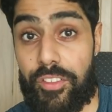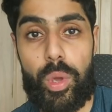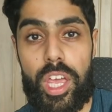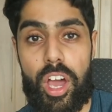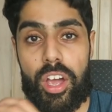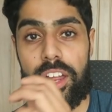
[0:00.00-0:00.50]

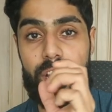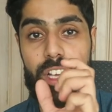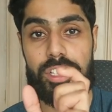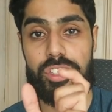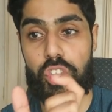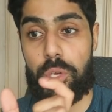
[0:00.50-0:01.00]
We are going to
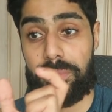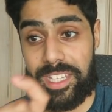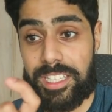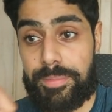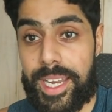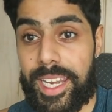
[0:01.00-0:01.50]
consume
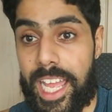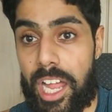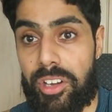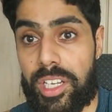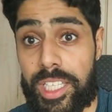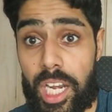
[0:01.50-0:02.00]
this many
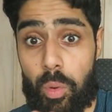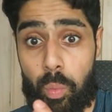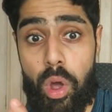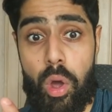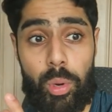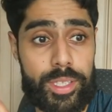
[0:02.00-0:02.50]
calories. And they're like,
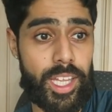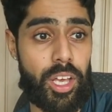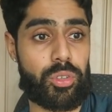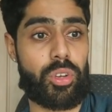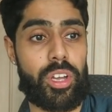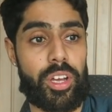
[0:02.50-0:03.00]
whoa, what the
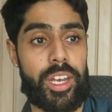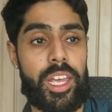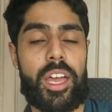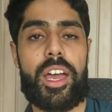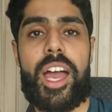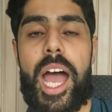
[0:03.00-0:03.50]
hell's going on
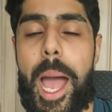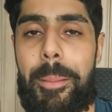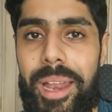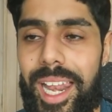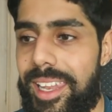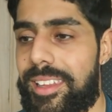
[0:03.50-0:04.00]
here? I'm
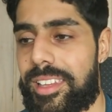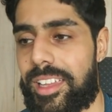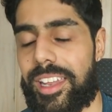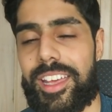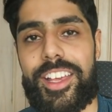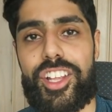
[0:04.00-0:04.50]
like, listen,